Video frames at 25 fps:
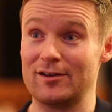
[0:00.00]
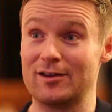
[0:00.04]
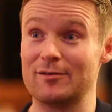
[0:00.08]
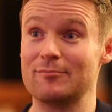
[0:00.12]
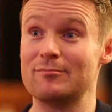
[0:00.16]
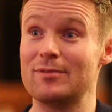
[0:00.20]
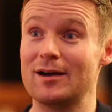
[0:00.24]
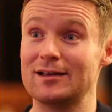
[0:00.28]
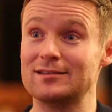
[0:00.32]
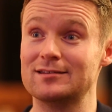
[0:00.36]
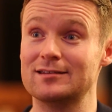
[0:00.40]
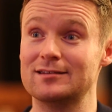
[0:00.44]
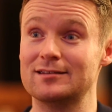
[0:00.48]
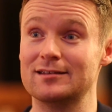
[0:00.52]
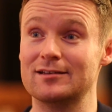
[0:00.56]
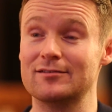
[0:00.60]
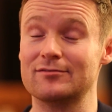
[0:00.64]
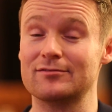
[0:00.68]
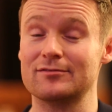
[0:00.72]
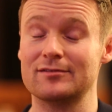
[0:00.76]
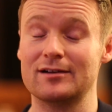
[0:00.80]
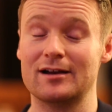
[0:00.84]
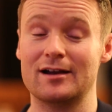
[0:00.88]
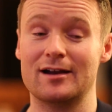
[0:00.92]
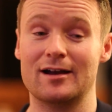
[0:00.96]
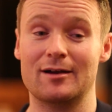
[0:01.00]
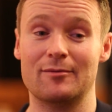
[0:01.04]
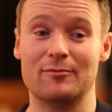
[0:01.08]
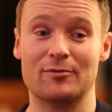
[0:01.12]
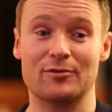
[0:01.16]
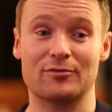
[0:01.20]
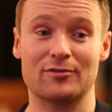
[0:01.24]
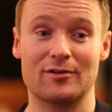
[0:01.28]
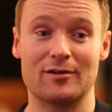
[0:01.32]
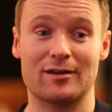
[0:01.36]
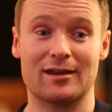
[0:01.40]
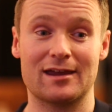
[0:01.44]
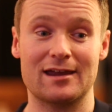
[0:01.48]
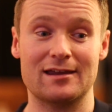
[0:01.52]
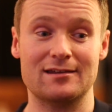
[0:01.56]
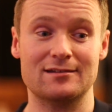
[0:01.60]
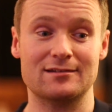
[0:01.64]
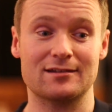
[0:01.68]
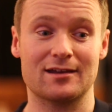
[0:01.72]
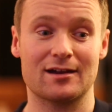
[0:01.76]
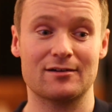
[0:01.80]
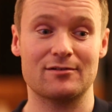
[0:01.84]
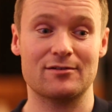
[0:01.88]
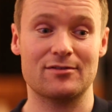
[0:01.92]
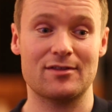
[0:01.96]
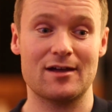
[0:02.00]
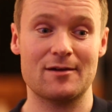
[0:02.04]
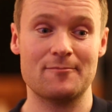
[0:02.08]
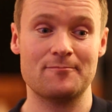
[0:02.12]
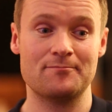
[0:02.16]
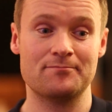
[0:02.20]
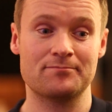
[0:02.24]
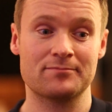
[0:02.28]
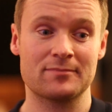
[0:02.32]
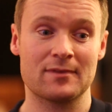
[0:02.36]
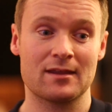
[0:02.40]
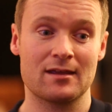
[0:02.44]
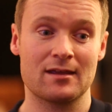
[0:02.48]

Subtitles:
competitive. I was very keen to go with them,